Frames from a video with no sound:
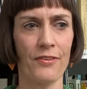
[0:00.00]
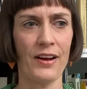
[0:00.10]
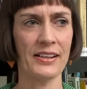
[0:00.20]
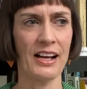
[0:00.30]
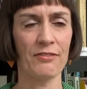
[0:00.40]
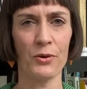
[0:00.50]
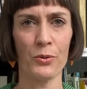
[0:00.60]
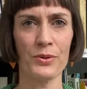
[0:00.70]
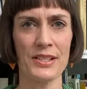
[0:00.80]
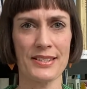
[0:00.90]
uncover
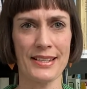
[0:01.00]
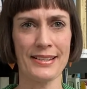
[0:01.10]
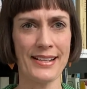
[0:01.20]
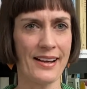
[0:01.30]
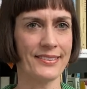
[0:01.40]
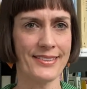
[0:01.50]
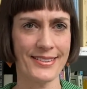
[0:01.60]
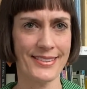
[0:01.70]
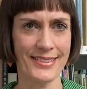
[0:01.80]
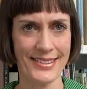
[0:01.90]
all this
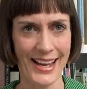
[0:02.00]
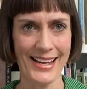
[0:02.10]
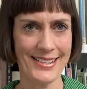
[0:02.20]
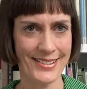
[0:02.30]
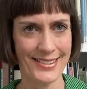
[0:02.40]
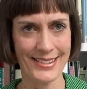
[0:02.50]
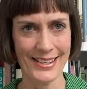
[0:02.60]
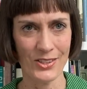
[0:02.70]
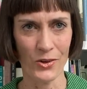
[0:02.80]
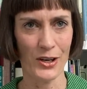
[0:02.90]
intelligence
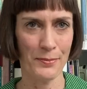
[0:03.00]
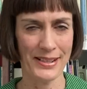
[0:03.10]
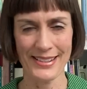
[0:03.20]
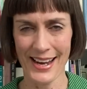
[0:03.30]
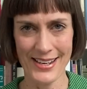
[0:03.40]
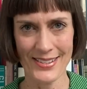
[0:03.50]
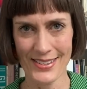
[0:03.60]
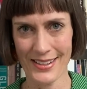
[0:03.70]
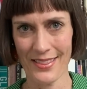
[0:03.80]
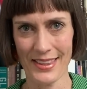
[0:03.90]
agency
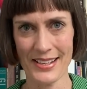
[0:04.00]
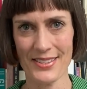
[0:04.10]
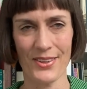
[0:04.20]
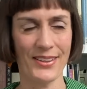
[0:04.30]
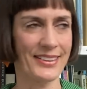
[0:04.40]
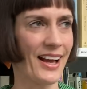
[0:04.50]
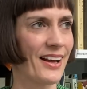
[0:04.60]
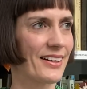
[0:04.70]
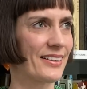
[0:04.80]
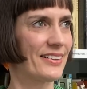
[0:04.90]
documentation and things like
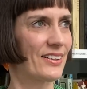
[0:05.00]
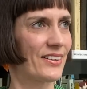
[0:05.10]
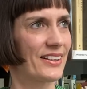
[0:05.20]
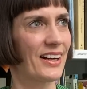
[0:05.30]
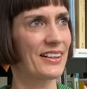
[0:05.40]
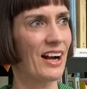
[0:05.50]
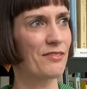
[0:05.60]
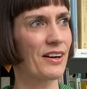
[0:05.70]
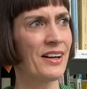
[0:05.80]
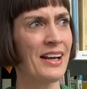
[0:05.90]
that, and then I
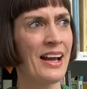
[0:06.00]
uncover